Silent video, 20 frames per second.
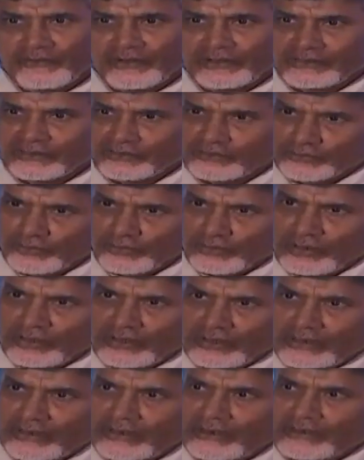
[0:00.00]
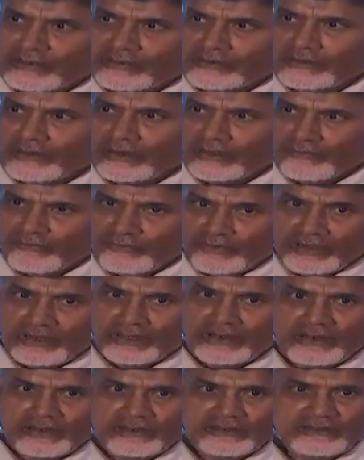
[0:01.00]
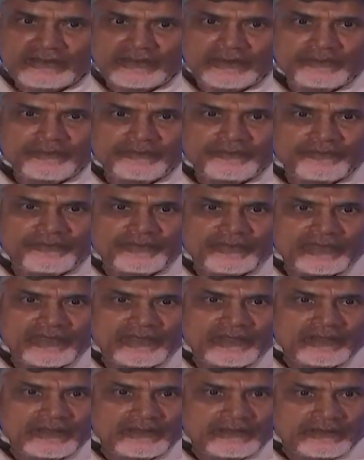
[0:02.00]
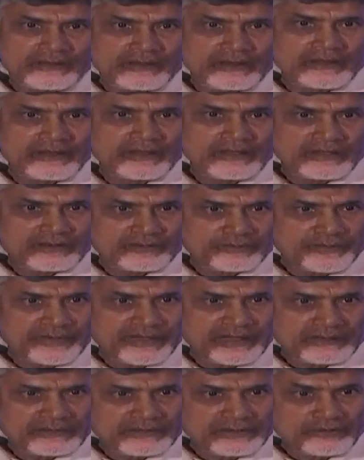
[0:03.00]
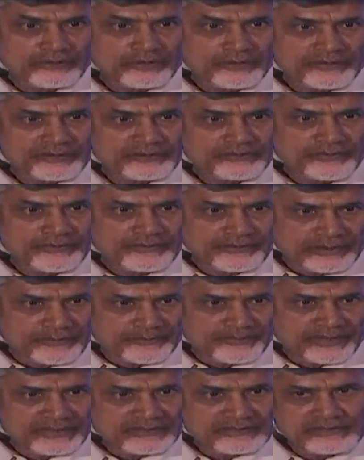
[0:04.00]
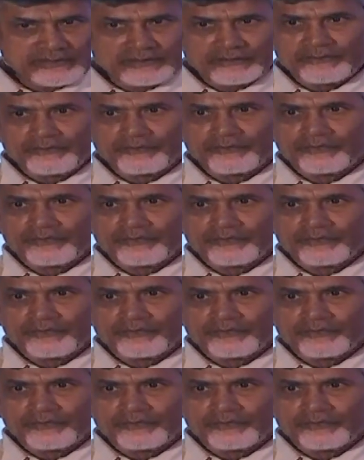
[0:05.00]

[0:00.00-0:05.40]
With solar energy and wind energy, three years back 3 rupees 50 paisa,